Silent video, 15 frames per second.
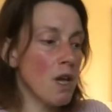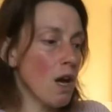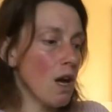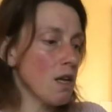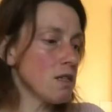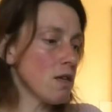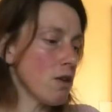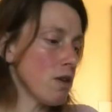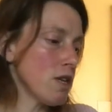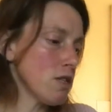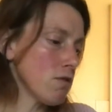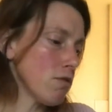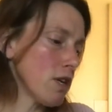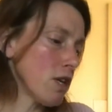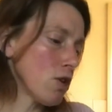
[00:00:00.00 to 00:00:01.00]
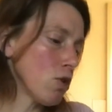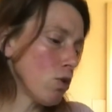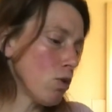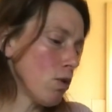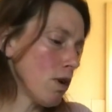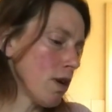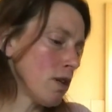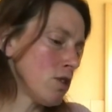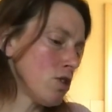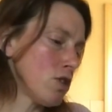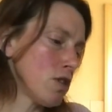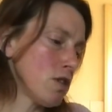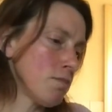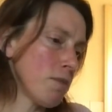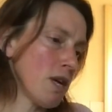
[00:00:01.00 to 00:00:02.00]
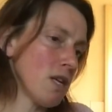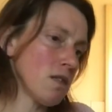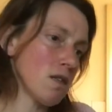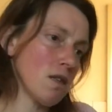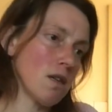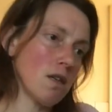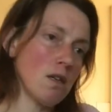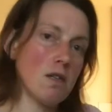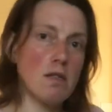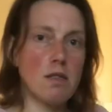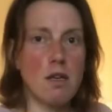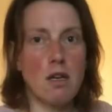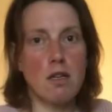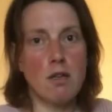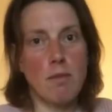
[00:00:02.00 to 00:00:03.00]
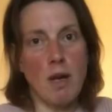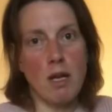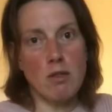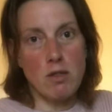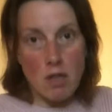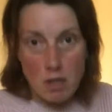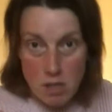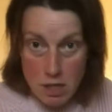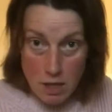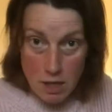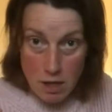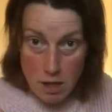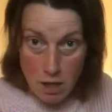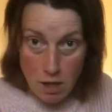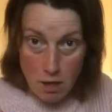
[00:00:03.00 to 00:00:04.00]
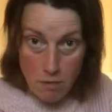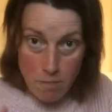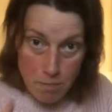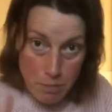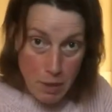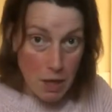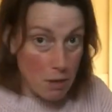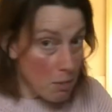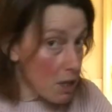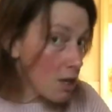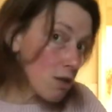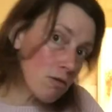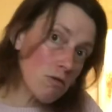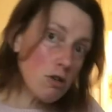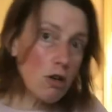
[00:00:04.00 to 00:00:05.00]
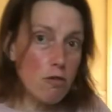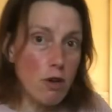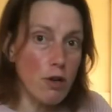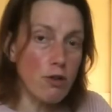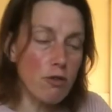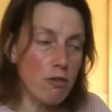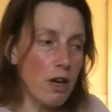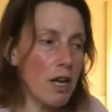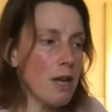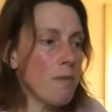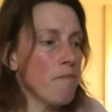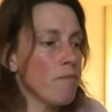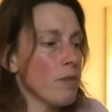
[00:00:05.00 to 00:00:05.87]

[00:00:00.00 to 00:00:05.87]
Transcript: And so these are really cool, and she's a bit concerned about touching anything being a bit coronary.